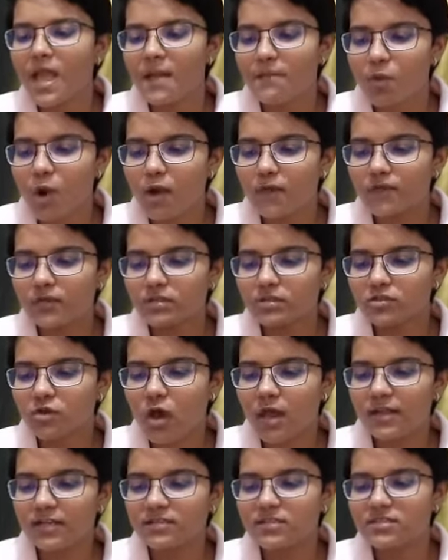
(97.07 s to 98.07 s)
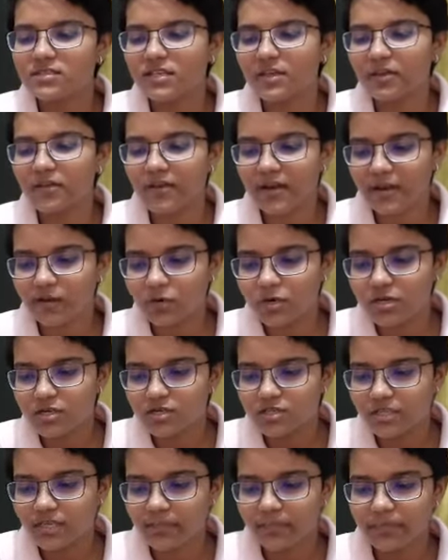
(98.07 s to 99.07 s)
Amorphous solids, irregular
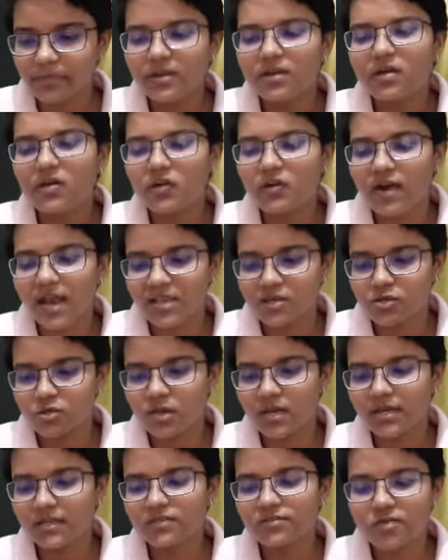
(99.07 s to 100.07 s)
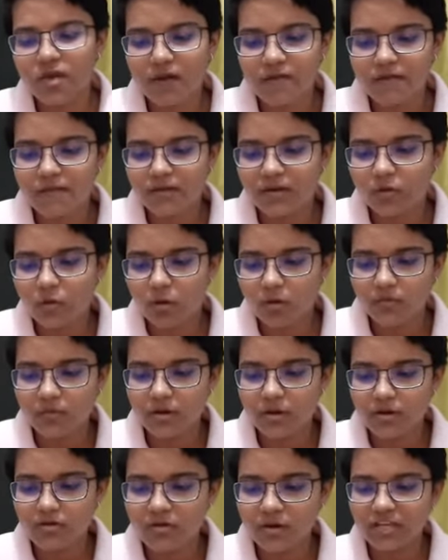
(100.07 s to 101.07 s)
shape, gradually soften
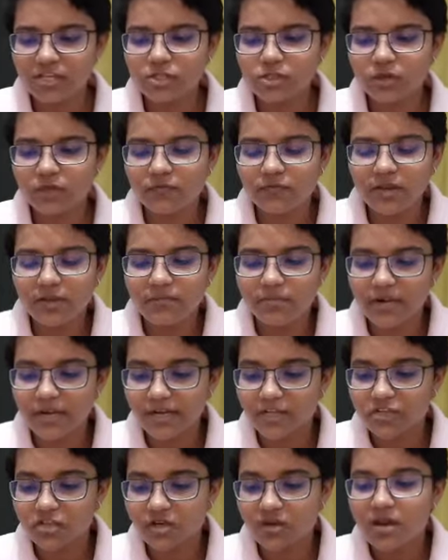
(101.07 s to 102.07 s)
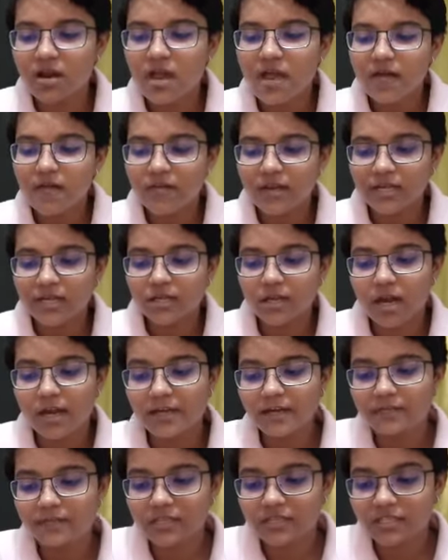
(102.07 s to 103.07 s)
over a range of temperature. When
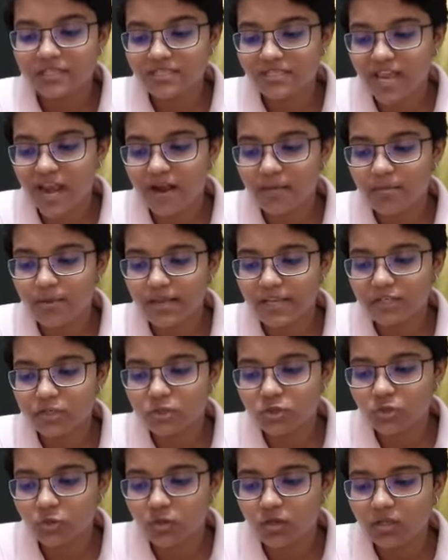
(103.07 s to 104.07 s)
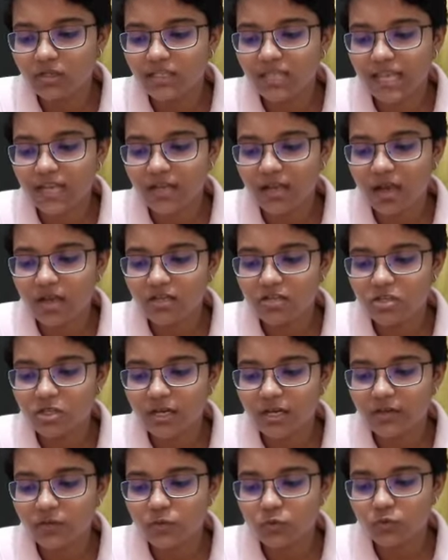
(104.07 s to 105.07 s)
cut with a sharp edge tool, they cut
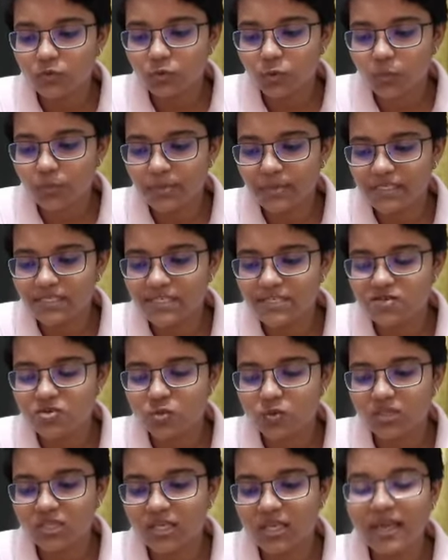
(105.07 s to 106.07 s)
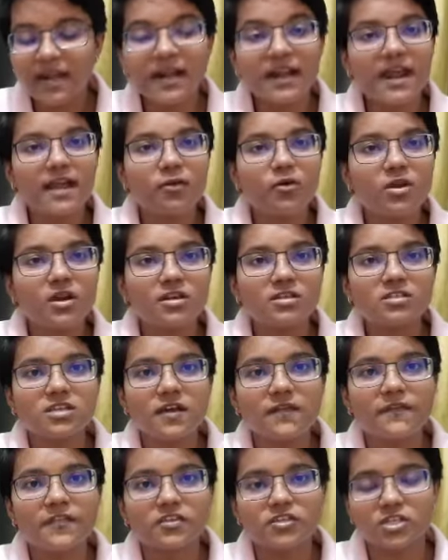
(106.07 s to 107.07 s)
into two pieces with irregular
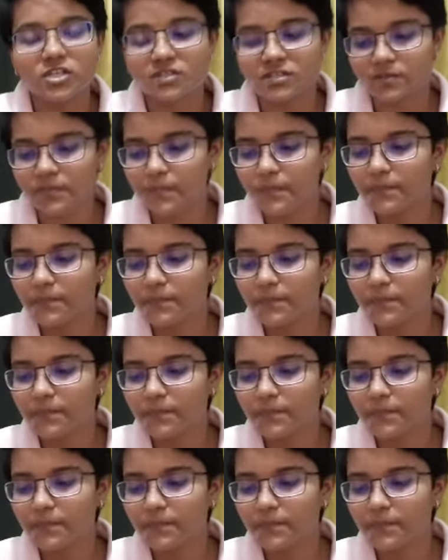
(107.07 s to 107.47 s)
surfaces.